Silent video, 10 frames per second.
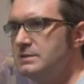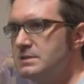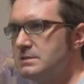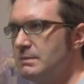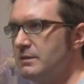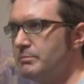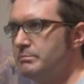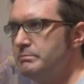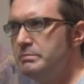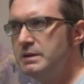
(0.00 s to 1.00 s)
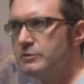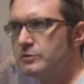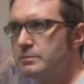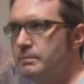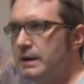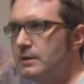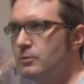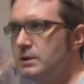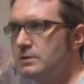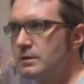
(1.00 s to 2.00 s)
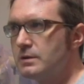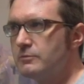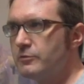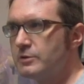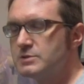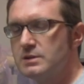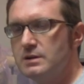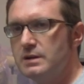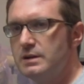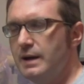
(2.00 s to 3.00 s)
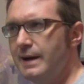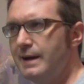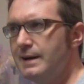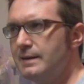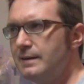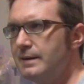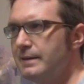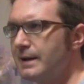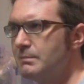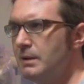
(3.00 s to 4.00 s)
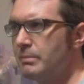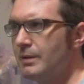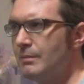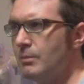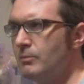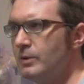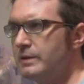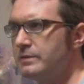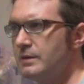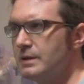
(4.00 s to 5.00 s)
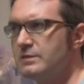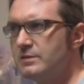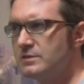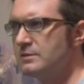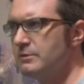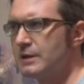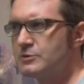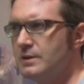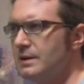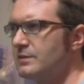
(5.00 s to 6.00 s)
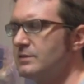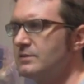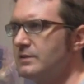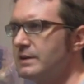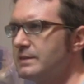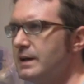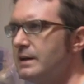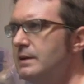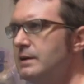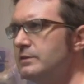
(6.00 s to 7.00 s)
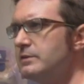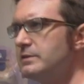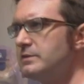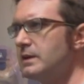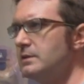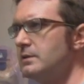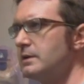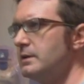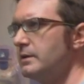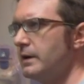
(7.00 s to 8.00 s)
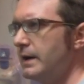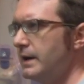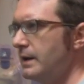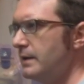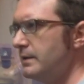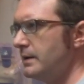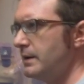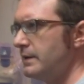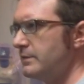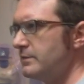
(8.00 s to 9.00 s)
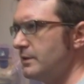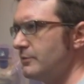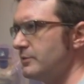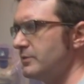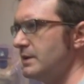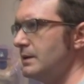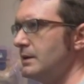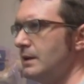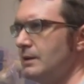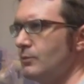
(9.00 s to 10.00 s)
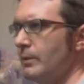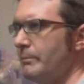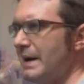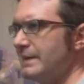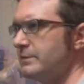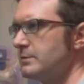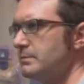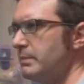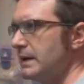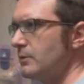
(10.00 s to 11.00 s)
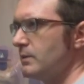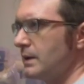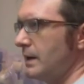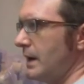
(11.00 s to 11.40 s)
seems to be a bit of a spike when you turn it first on, and uh, that can be a problem with uh, sensitive electronics, things like that. So let's take a look here and, uh, and see if there's any, any real bad spike when it